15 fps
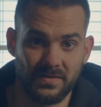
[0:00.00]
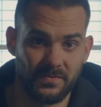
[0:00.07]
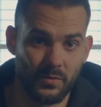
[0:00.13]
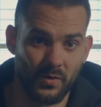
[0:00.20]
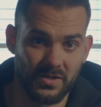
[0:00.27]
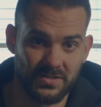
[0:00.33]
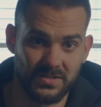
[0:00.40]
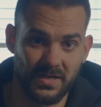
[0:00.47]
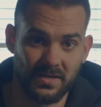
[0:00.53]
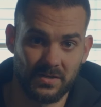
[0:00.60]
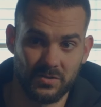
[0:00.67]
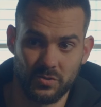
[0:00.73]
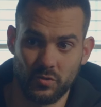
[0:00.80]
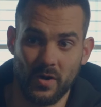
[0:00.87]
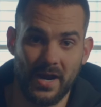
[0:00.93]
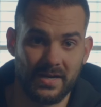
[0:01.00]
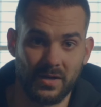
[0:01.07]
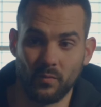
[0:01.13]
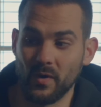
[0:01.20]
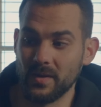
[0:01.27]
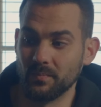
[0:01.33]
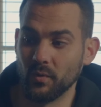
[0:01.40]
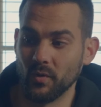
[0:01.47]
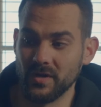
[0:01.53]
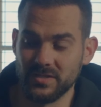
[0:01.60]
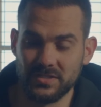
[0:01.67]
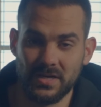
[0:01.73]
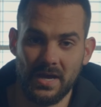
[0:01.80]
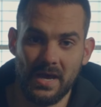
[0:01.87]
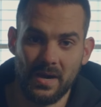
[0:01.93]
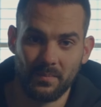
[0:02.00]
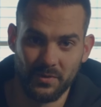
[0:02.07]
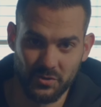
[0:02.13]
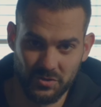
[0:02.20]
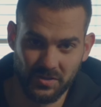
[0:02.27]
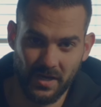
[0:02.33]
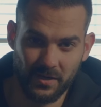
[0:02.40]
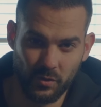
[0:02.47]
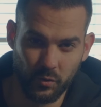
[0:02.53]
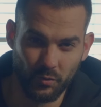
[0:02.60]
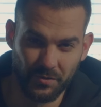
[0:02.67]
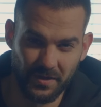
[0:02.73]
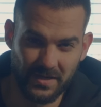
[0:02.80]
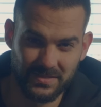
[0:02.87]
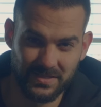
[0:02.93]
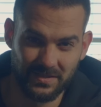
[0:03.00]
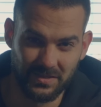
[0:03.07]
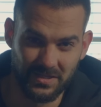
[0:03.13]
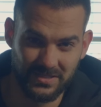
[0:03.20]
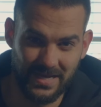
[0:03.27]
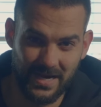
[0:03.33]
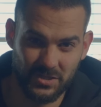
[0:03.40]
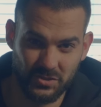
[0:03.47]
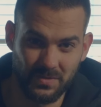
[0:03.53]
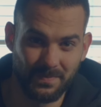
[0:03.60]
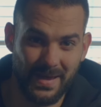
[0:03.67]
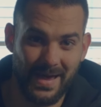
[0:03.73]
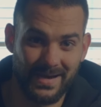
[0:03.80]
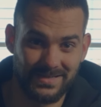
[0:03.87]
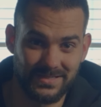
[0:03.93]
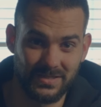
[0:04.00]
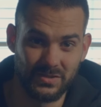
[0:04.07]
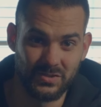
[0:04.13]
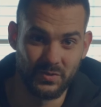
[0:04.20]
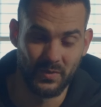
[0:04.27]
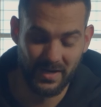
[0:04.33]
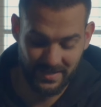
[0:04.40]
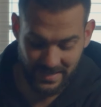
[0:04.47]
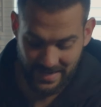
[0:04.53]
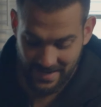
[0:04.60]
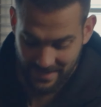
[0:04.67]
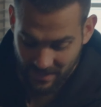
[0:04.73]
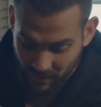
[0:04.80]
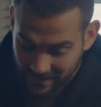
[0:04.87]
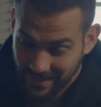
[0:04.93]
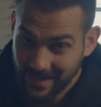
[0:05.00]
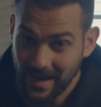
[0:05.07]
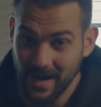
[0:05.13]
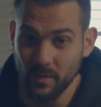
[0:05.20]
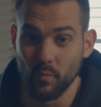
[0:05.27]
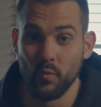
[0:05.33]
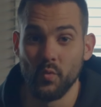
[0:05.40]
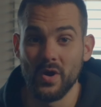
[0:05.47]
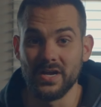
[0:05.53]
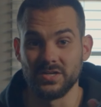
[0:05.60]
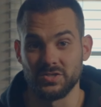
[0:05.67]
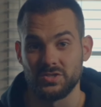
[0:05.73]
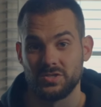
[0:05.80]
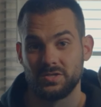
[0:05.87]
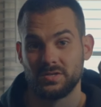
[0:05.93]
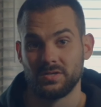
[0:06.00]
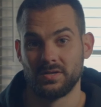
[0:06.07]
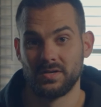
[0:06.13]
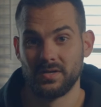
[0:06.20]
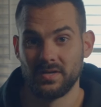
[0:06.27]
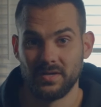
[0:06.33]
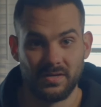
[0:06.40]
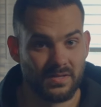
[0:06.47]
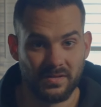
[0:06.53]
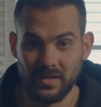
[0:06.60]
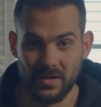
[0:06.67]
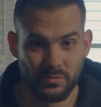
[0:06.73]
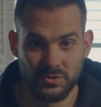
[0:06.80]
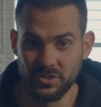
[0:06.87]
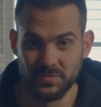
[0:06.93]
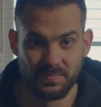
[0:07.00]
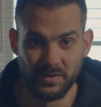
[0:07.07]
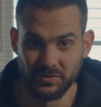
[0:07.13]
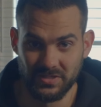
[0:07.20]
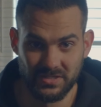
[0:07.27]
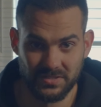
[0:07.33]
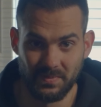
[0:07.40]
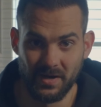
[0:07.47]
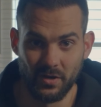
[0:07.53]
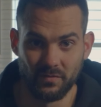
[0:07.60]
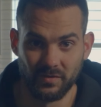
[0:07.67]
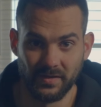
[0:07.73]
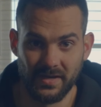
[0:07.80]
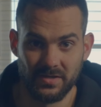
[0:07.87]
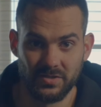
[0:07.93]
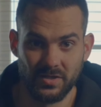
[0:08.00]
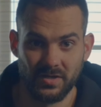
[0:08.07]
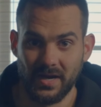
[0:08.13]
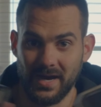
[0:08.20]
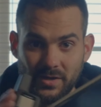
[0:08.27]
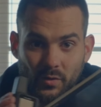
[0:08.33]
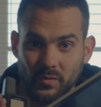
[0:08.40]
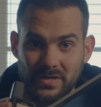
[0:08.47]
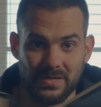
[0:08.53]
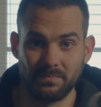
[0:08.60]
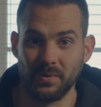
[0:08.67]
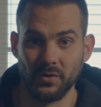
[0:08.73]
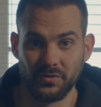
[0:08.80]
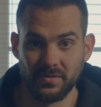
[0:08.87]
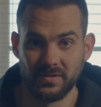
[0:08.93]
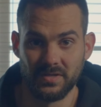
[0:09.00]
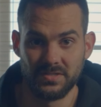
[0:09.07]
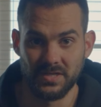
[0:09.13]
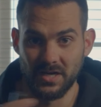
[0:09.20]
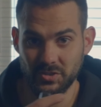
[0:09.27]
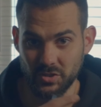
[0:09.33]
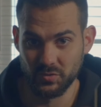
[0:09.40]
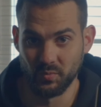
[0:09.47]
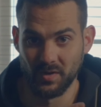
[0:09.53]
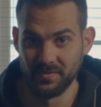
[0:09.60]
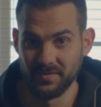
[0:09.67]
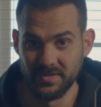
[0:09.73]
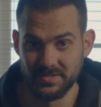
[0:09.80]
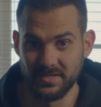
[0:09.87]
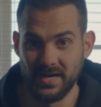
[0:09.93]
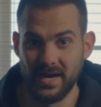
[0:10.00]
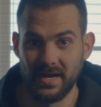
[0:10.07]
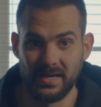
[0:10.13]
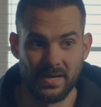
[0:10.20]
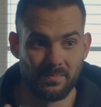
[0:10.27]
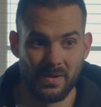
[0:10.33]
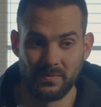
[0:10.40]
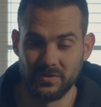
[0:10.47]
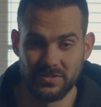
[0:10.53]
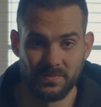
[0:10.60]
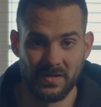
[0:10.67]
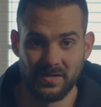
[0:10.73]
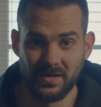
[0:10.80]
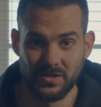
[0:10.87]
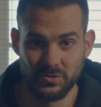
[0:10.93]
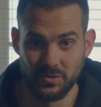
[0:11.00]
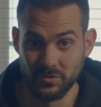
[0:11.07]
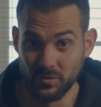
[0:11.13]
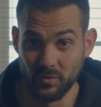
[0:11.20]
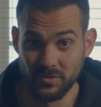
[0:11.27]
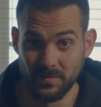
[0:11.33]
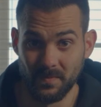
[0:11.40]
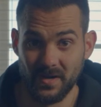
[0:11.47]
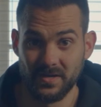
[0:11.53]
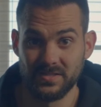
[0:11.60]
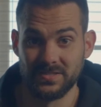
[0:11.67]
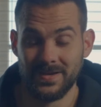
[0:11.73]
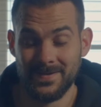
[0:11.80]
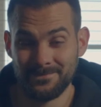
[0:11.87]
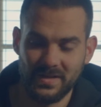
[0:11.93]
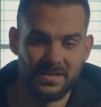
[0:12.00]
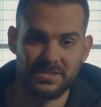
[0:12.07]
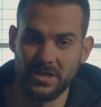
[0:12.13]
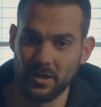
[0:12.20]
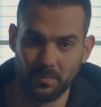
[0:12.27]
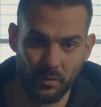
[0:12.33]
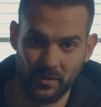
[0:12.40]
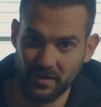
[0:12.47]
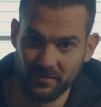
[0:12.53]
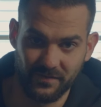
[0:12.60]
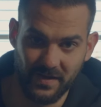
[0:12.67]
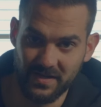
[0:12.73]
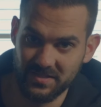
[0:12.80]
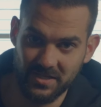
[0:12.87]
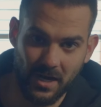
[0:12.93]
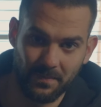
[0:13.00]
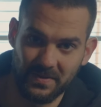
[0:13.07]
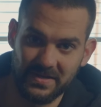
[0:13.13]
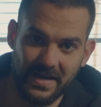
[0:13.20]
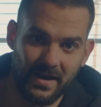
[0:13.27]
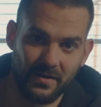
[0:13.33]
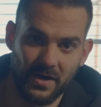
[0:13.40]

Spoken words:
if you wanna send tracking waypoints, but there's a lot of cool things that this actually packs into it. Now again, I wish it was just built into my Overlander. I don't need both of these. I just want this guy and maybe spend an extra 200 bucks. Terrible interface, up and down